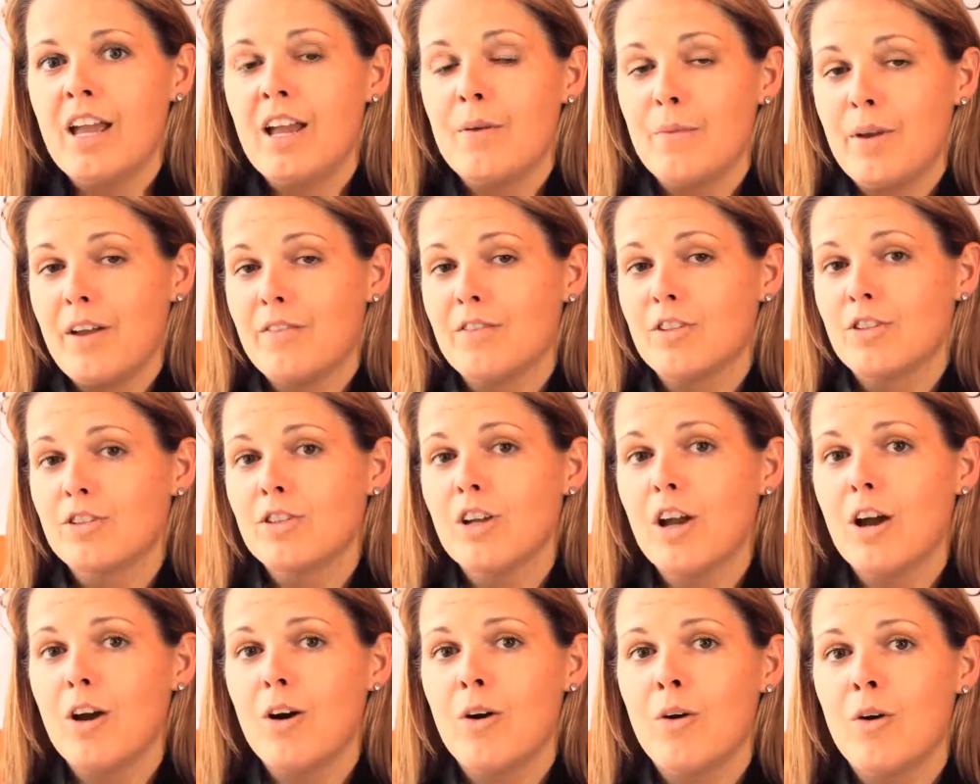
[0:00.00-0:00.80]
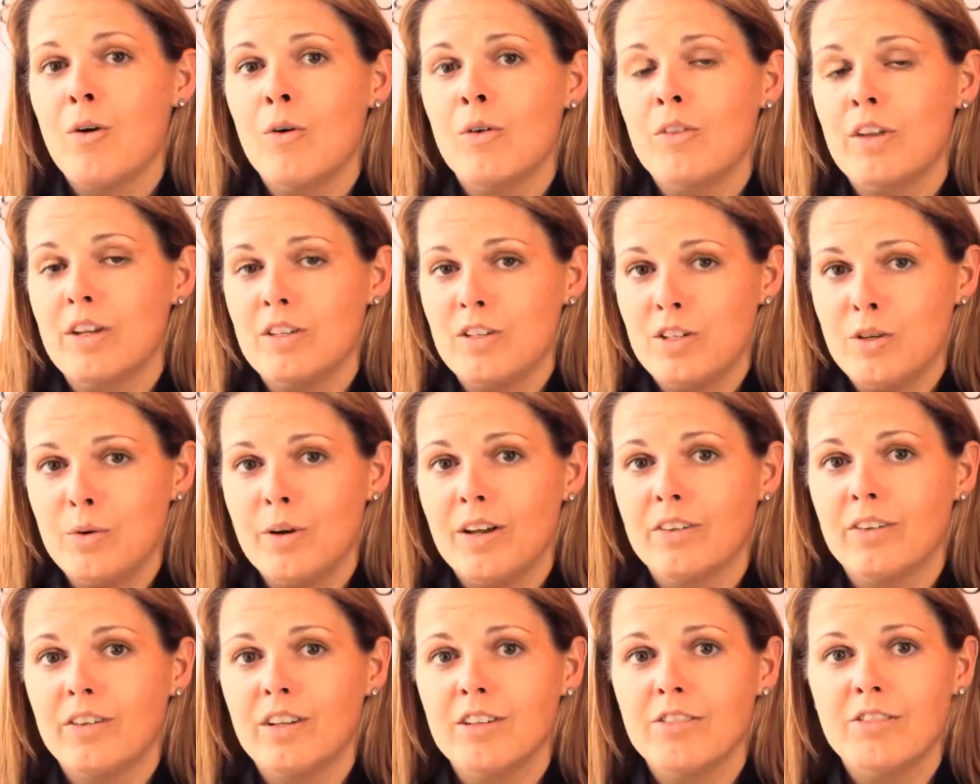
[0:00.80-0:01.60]
And we have to show that
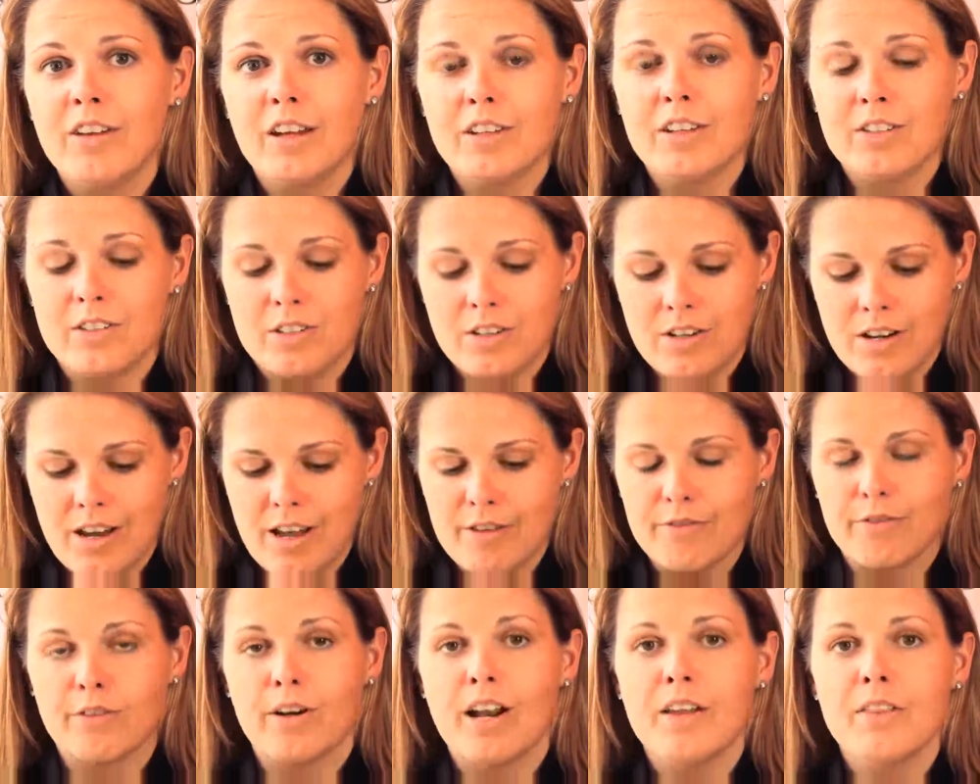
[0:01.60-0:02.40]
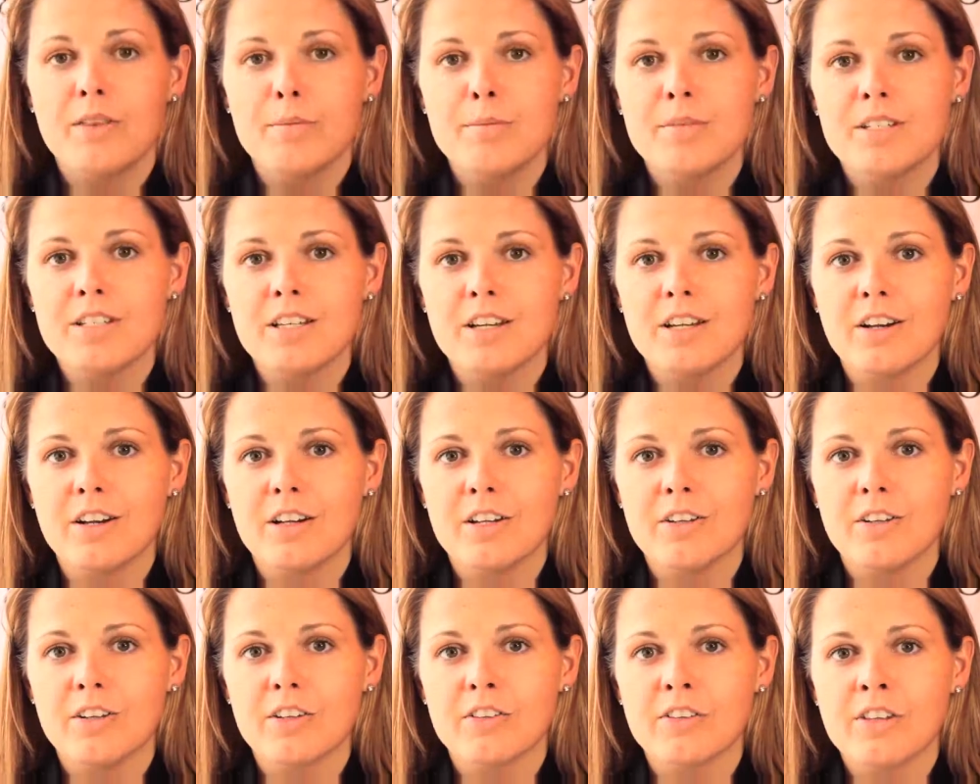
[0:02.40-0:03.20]
you as an investor have read the
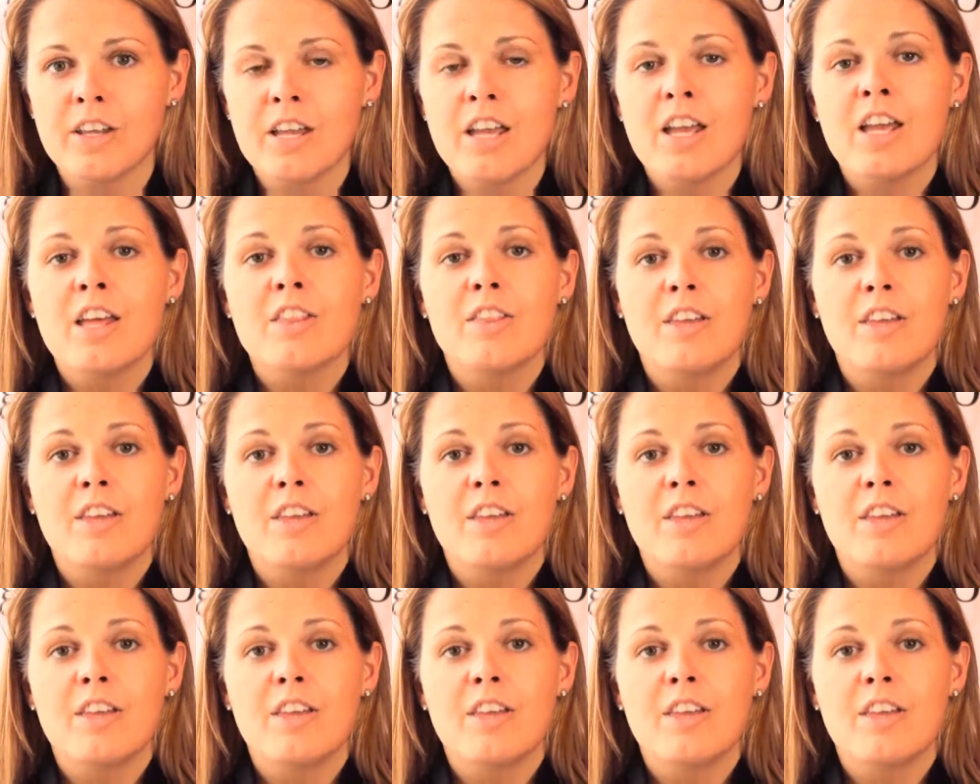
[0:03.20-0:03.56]
materials,